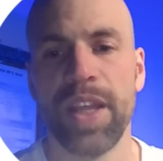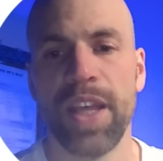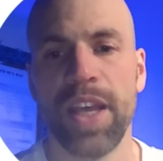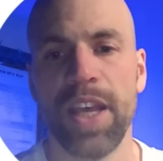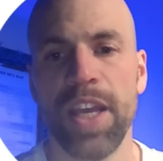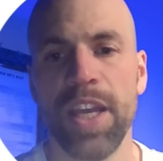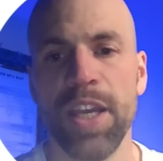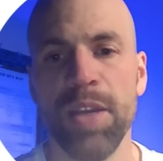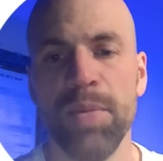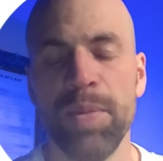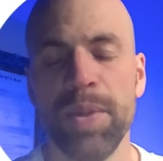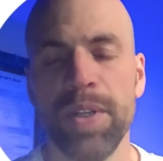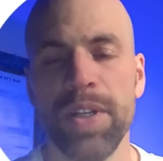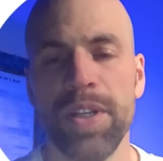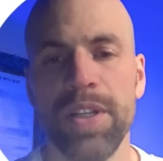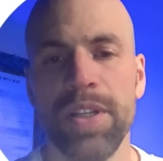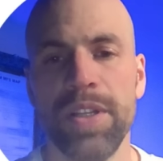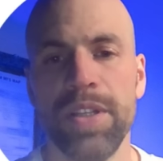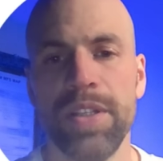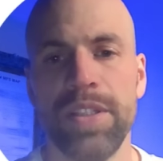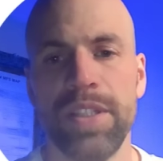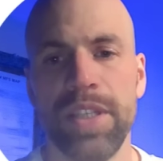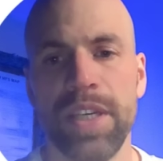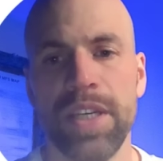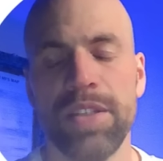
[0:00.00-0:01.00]
able
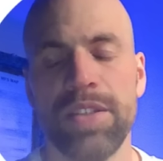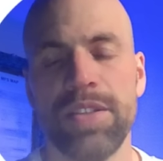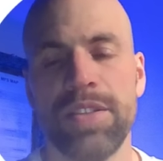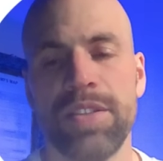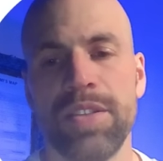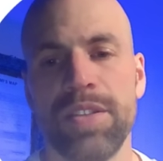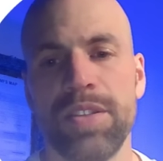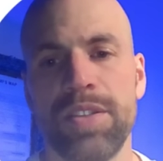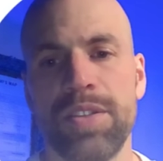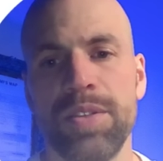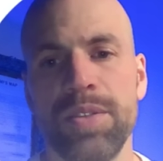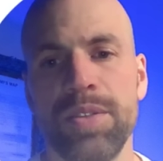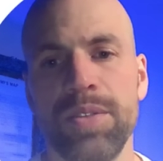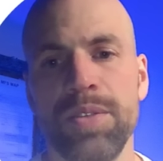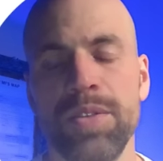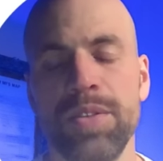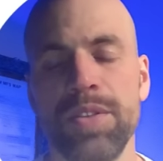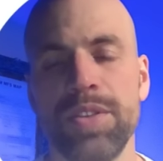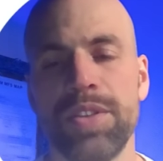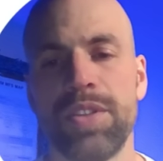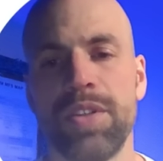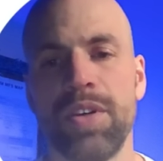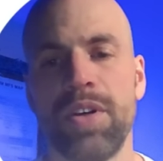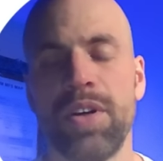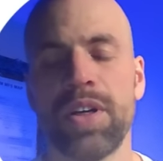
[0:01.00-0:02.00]
yet to
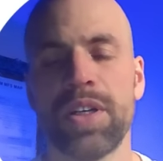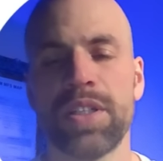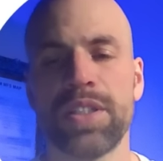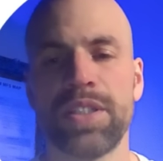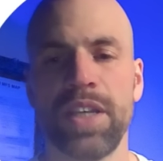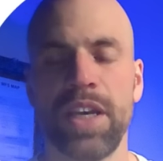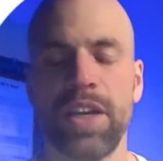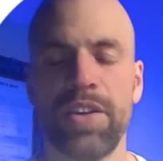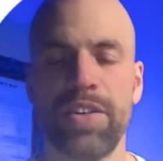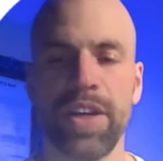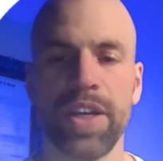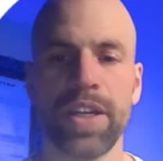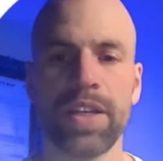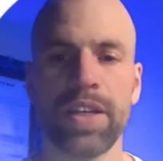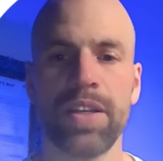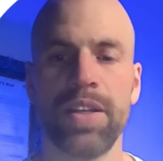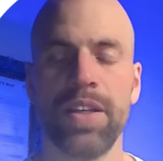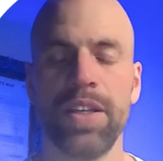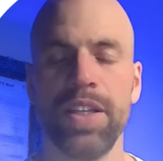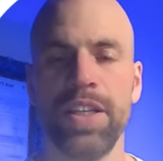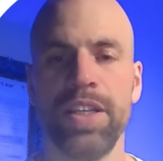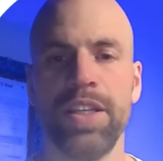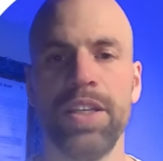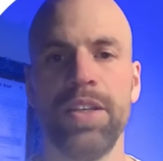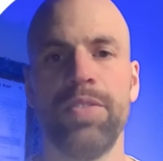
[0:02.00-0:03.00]
talk
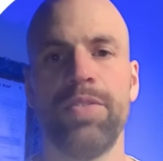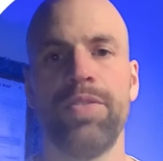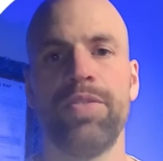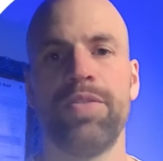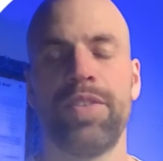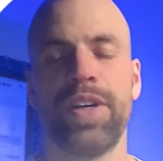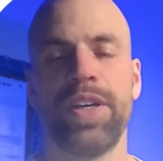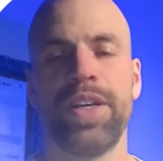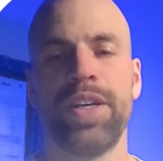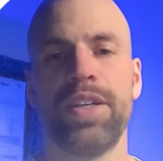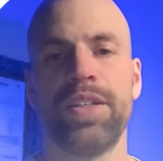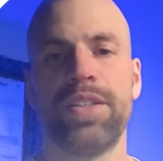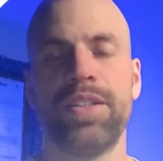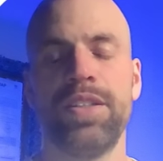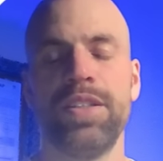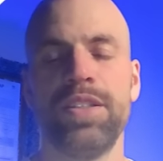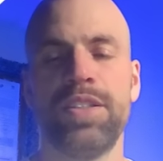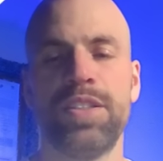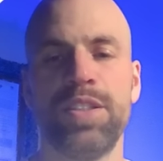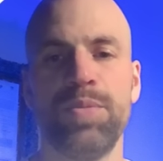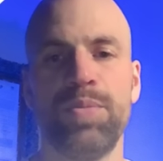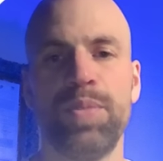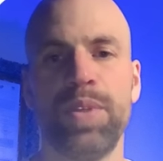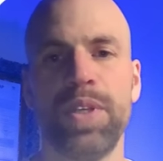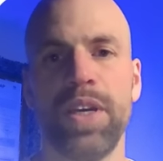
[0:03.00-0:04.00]
directly via
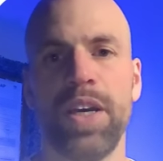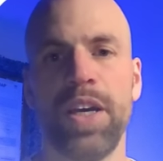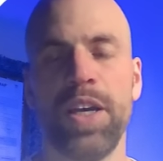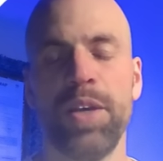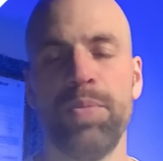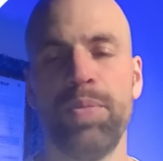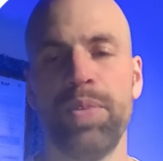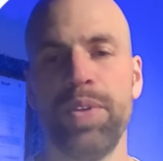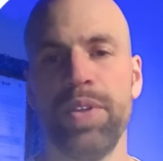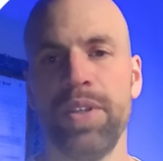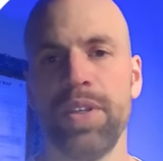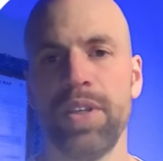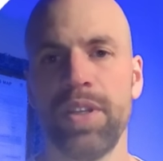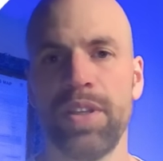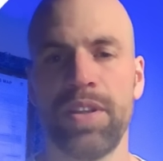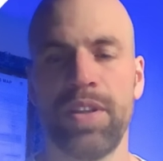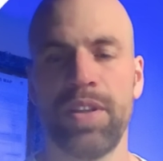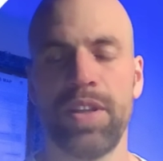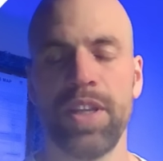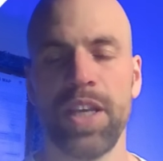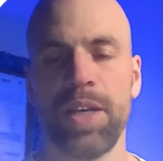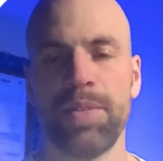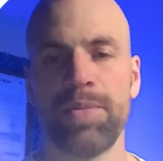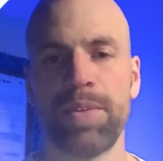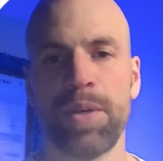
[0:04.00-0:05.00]
TCP/IP and
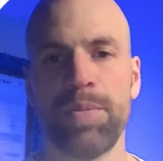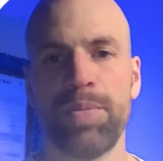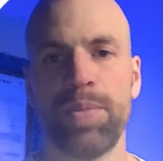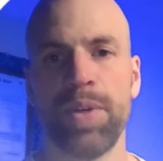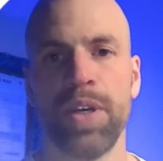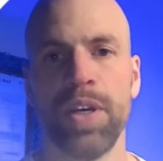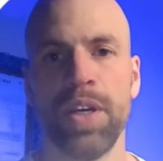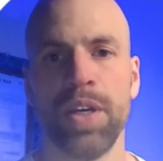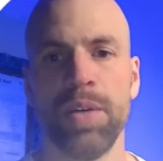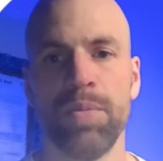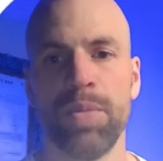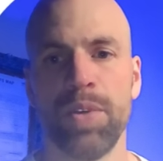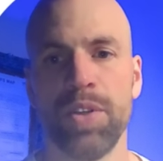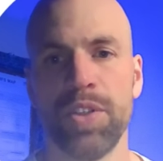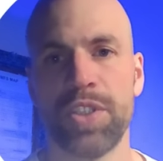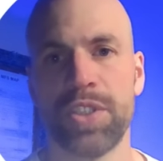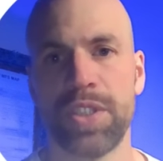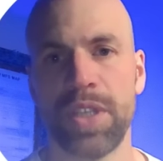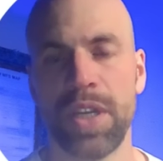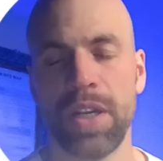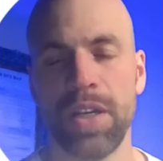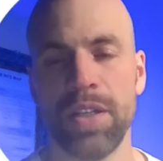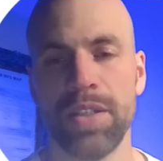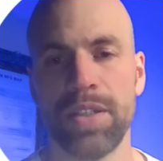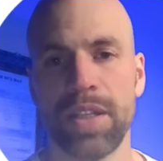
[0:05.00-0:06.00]
the ABAP push
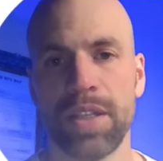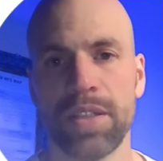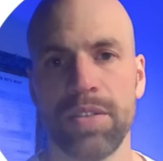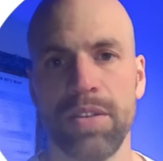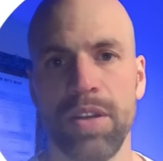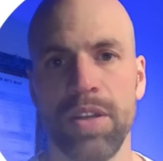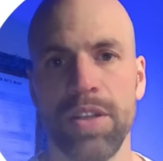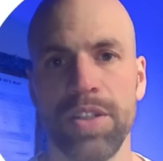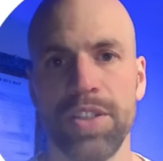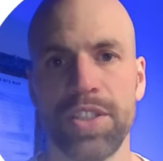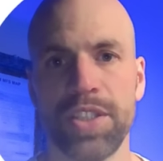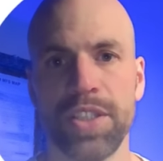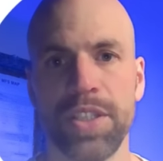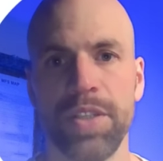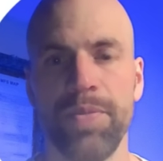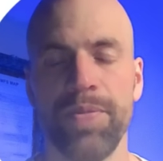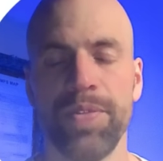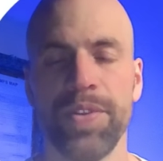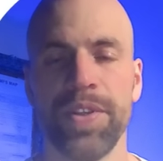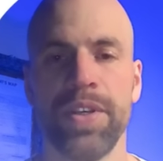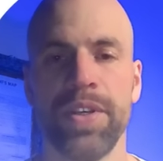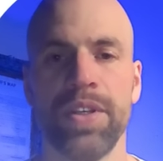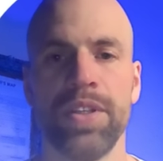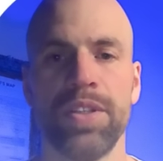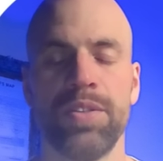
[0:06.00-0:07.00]
channel technology
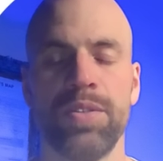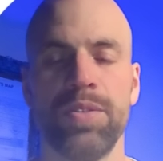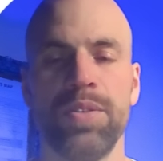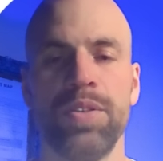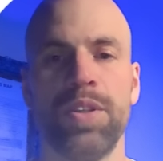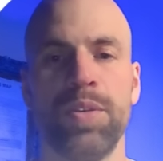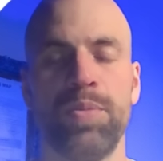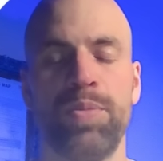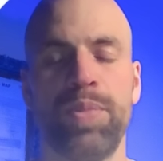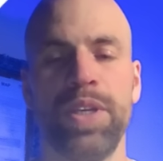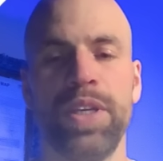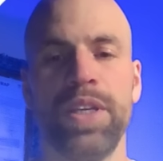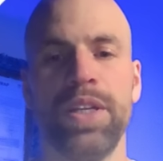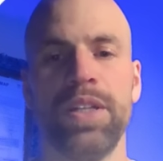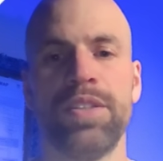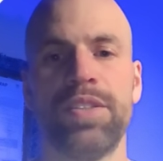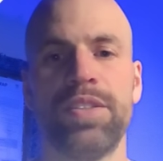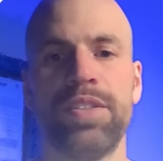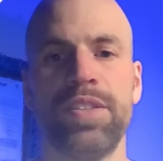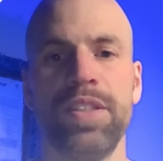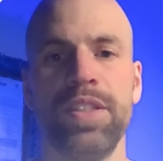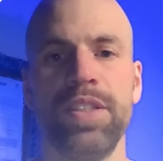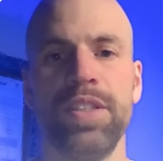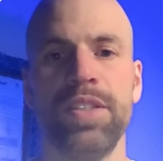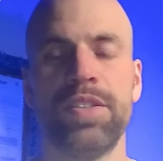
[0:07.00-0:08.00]
to the
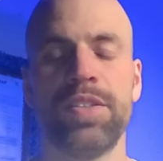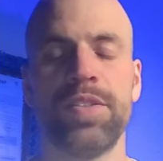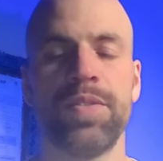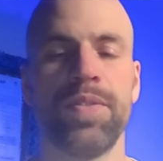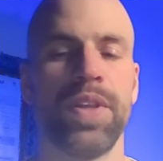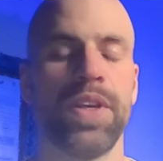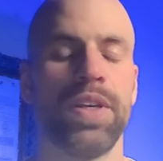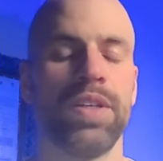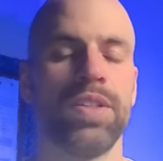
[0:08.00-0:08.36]
PLCs.